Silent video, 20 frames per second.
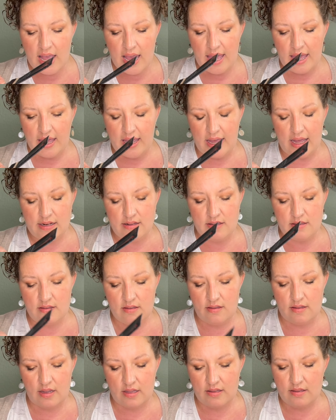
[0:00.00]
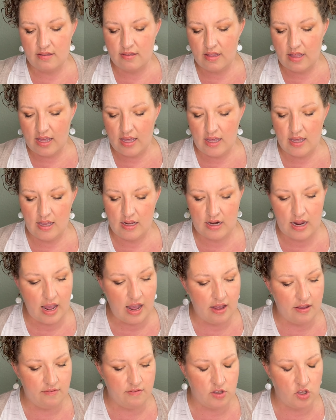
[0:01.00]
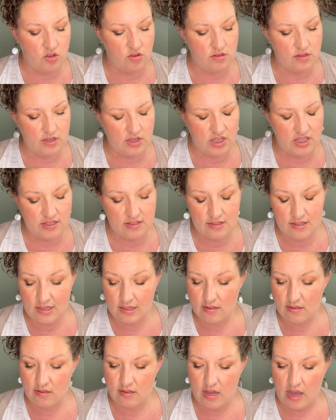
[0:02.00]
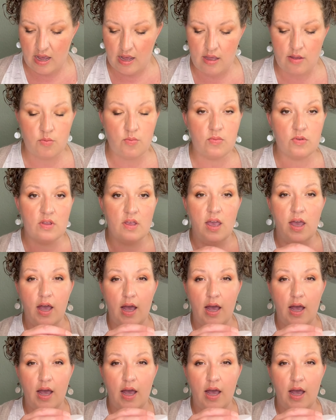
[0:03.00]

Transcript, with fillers: And since then, I've used it six times.